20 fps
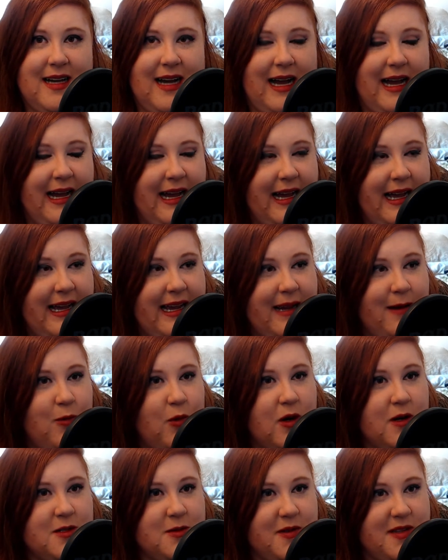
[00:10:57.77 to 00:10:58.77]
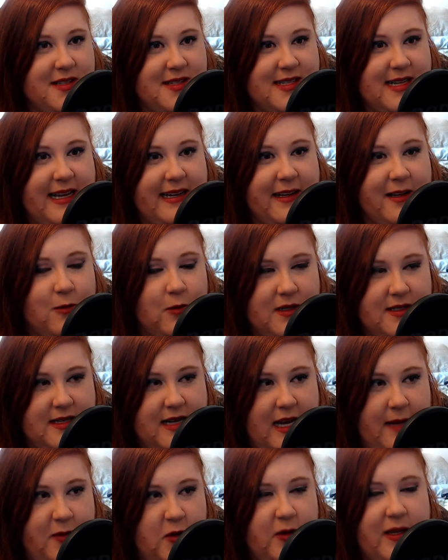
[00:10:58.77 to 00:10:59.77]
I worked with a psychic one
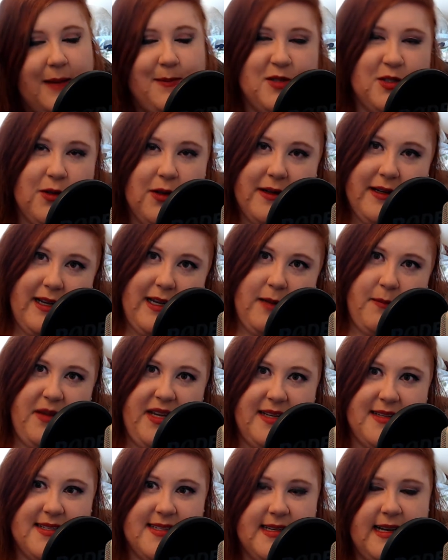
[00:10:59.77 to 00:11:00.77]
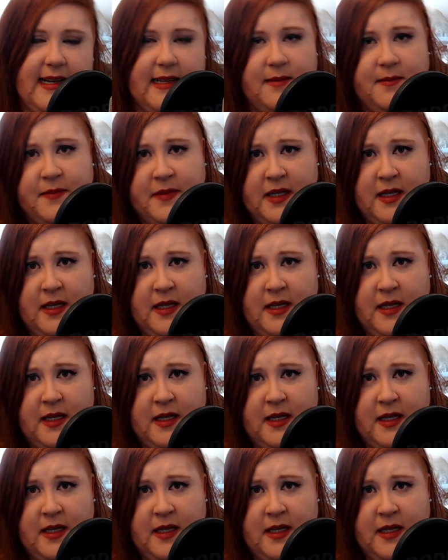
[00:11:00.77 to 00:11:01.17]
time who kept looking at me and said,